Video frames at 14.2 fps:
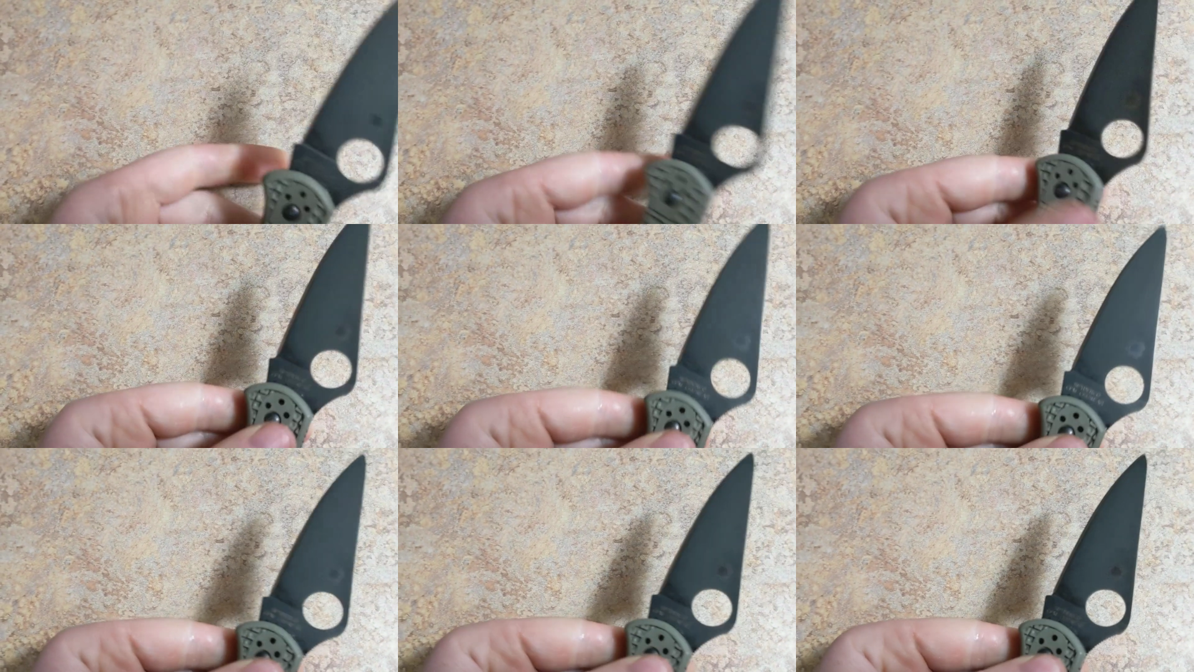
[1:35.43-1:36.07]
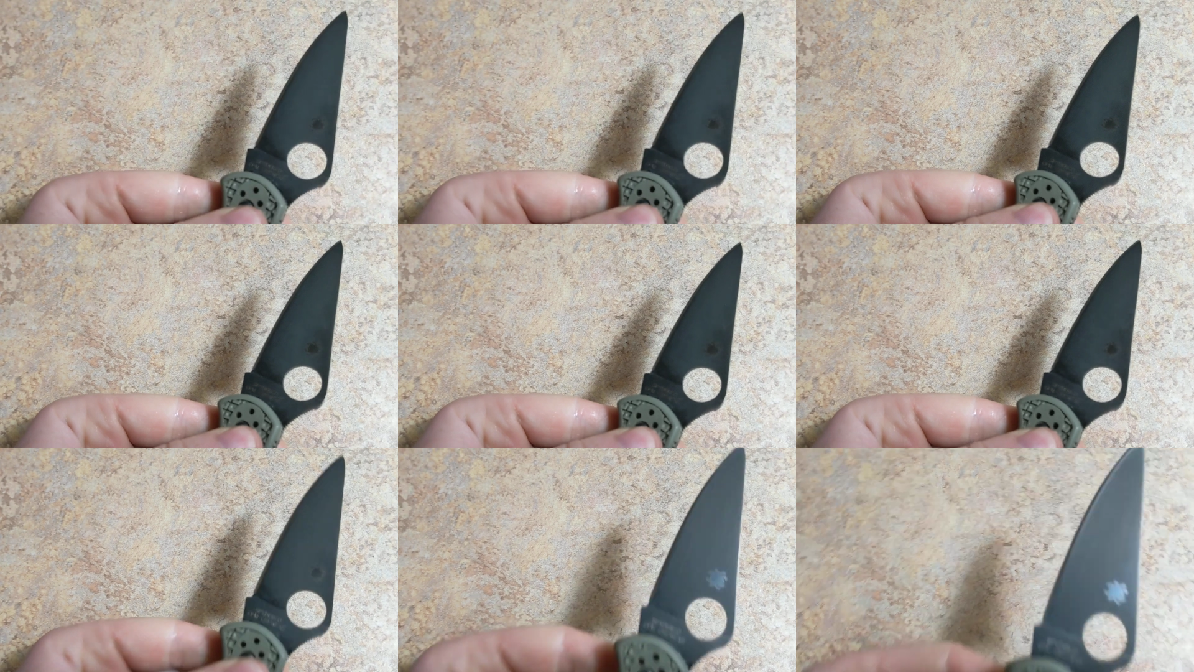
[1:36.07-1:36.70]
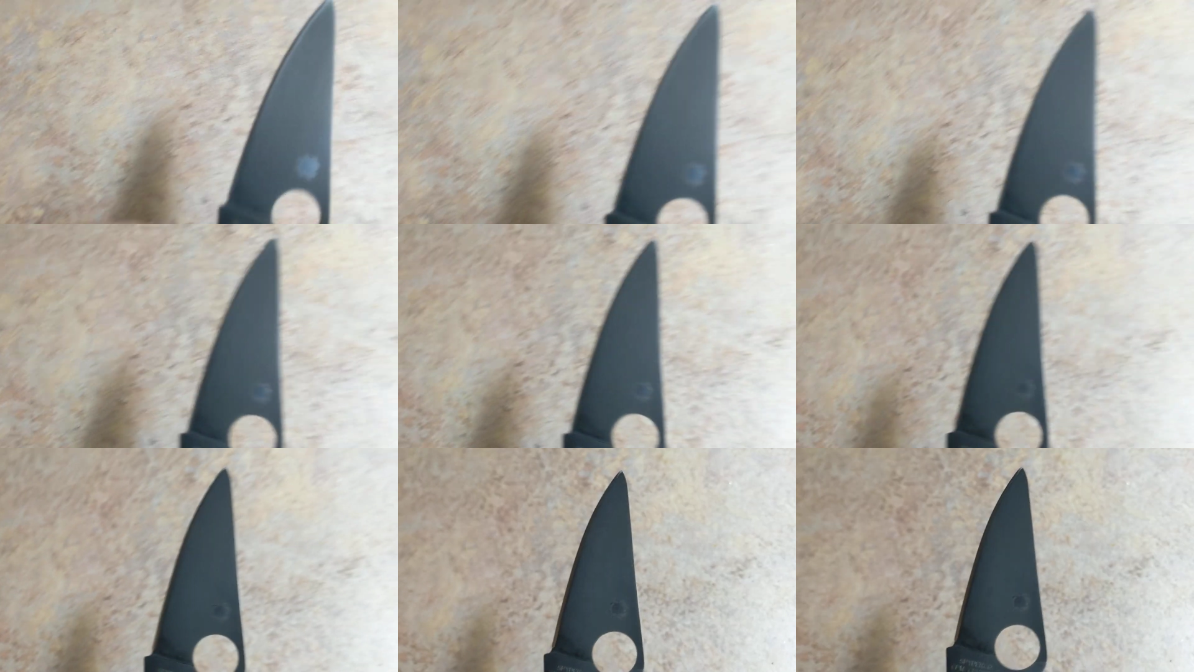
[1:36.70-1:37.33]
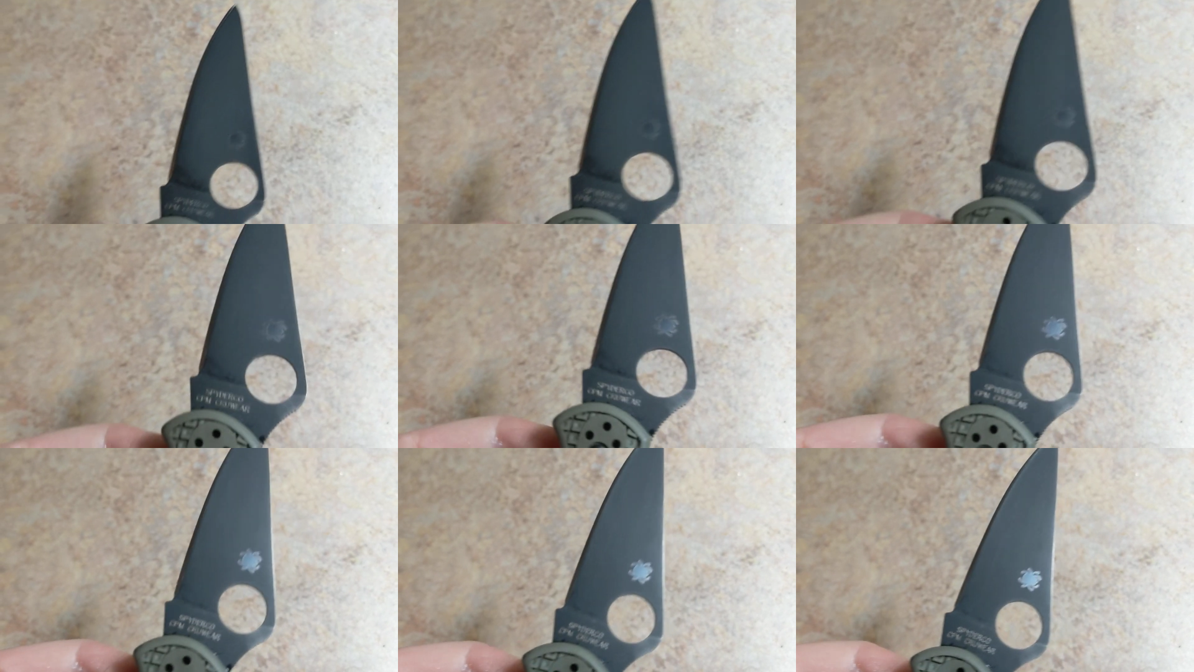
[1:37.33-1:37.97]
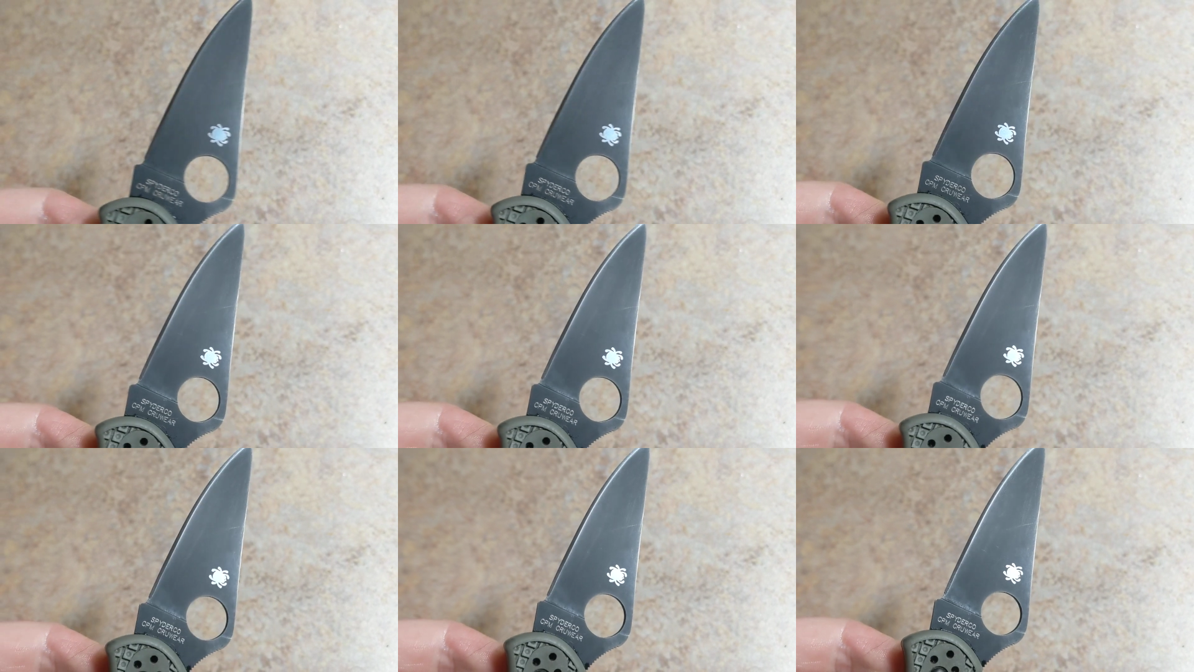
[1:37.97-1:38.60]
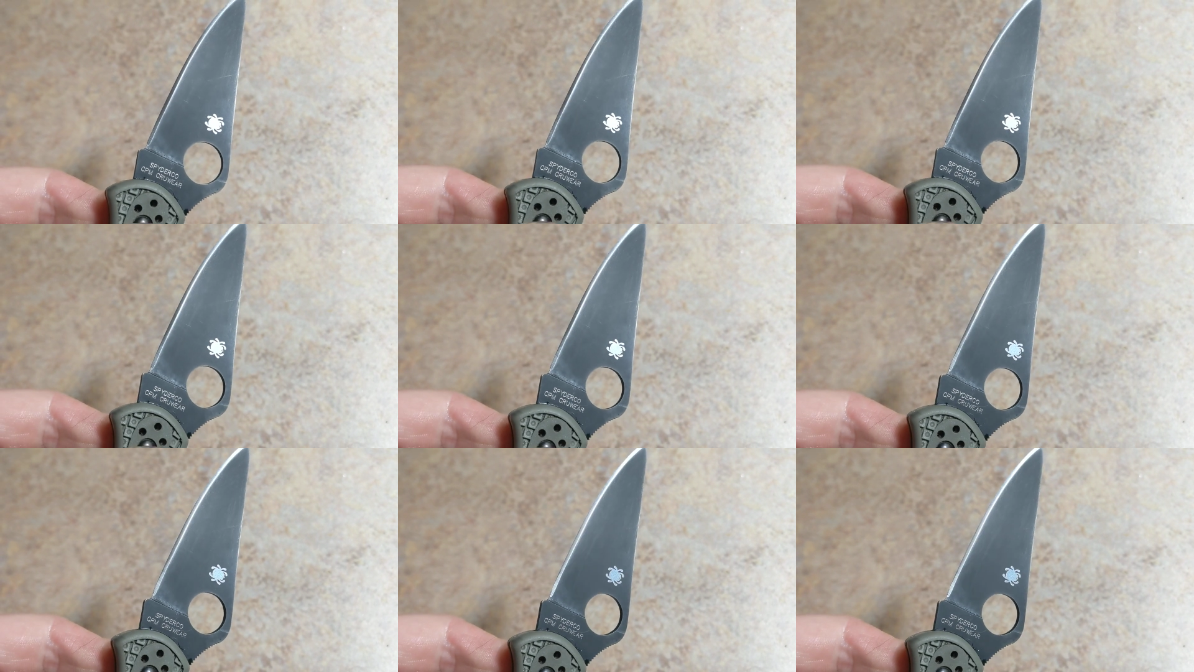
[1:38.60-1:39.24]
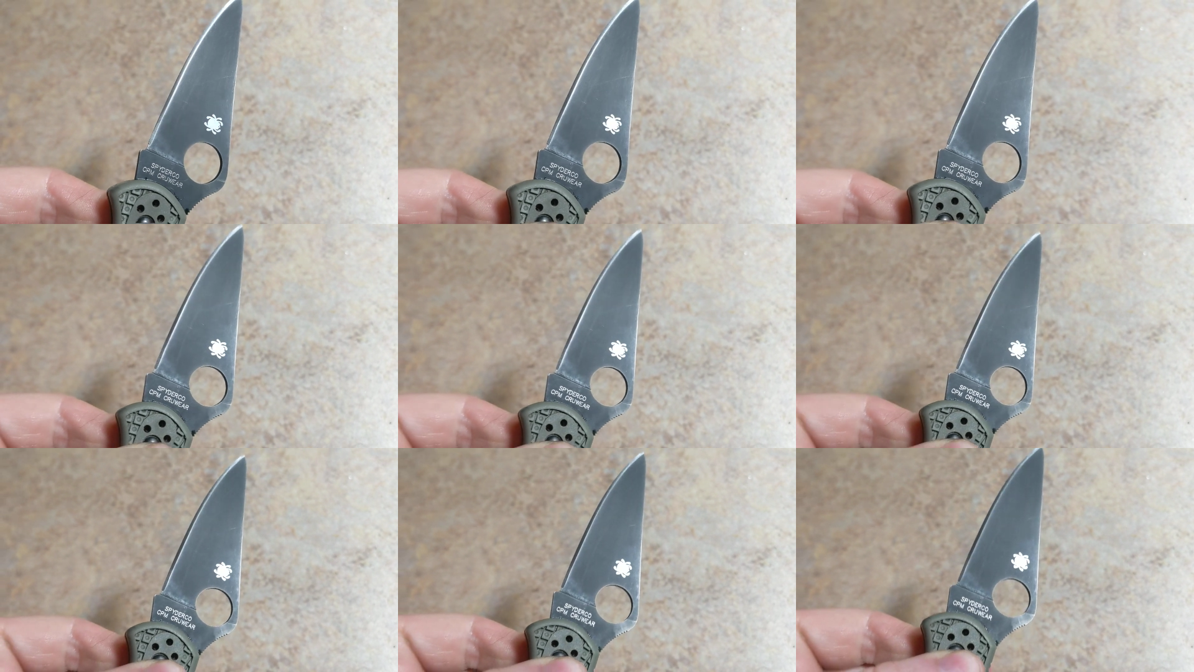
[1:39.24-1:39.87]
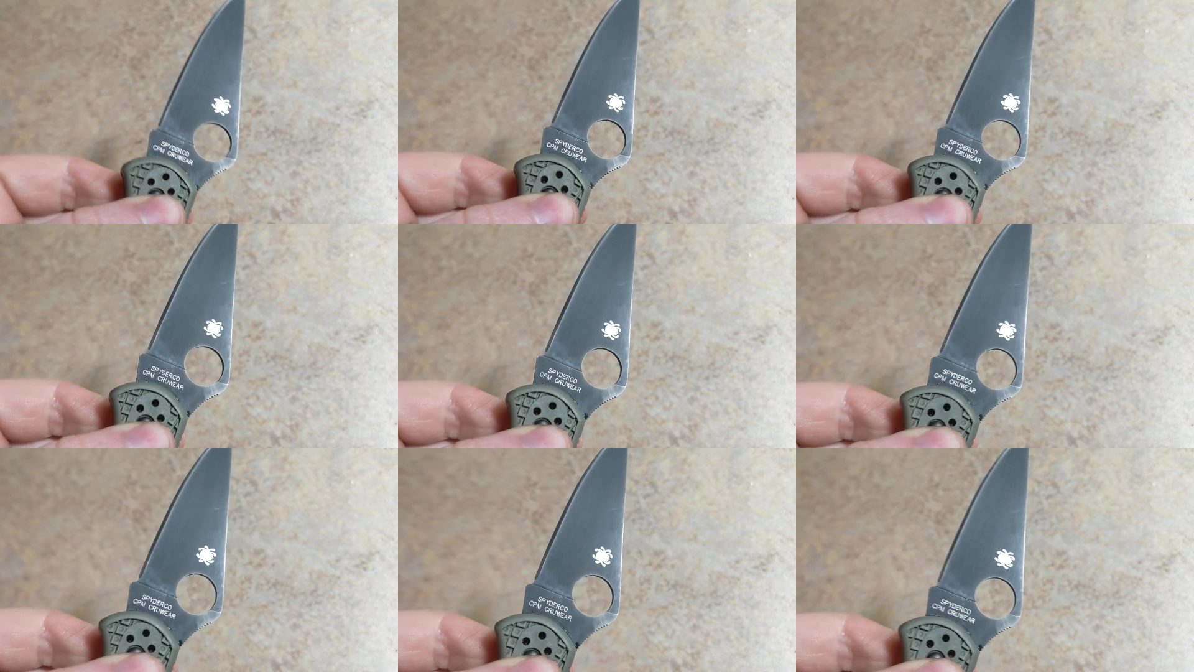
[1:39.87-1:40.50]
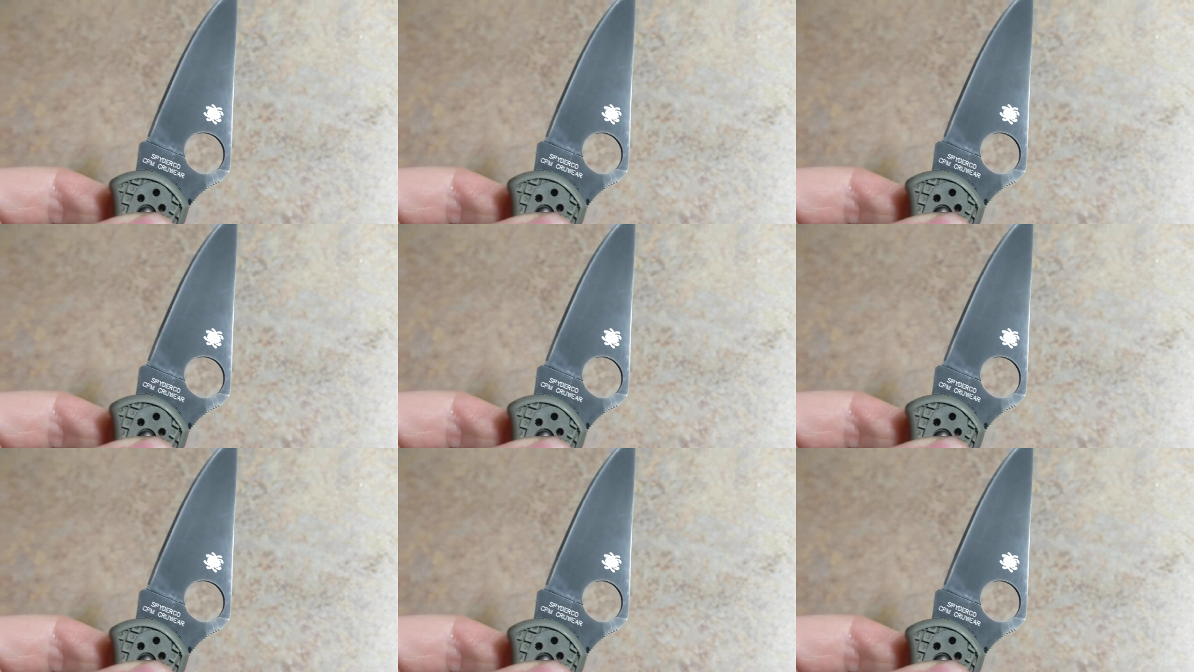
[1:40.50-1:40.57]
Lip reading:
(no speaker visible)